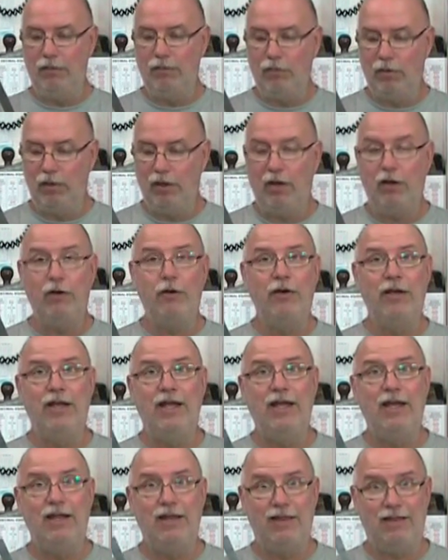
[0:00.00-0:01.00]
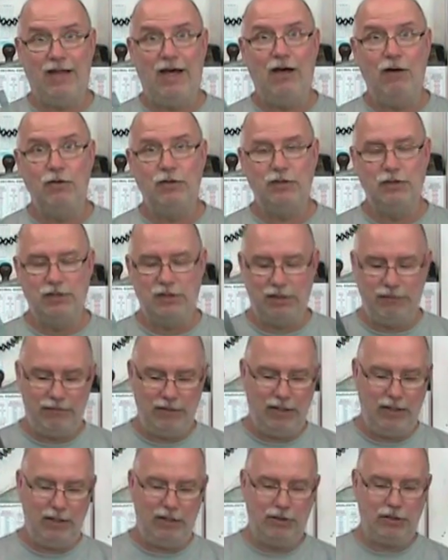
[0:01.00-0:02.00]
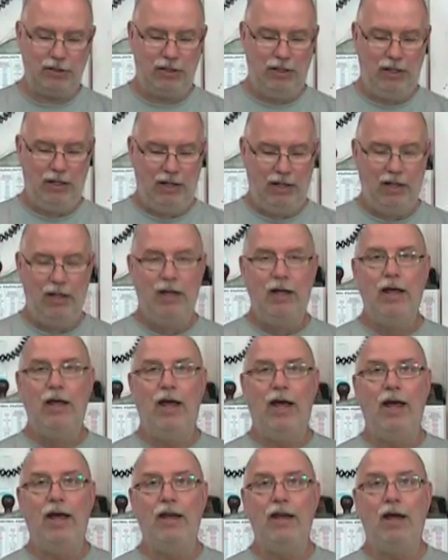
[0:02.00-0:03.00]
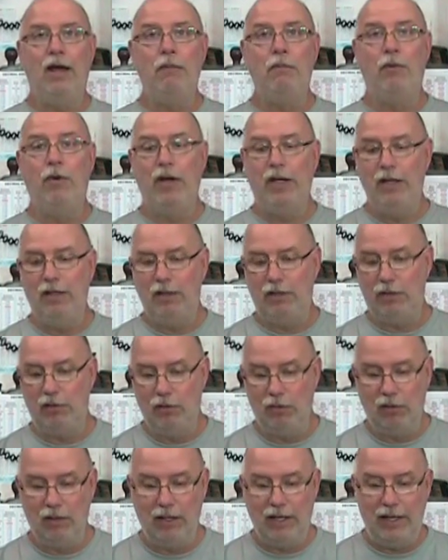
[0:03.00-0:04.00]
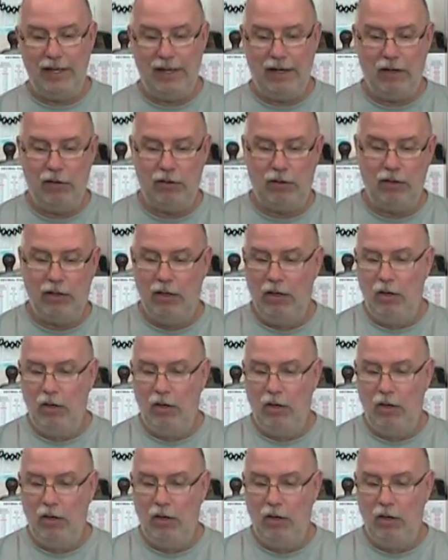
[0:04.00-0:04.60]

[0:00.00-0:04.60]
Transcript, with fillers: 180 thousandths of an inch and I'm ready to lay out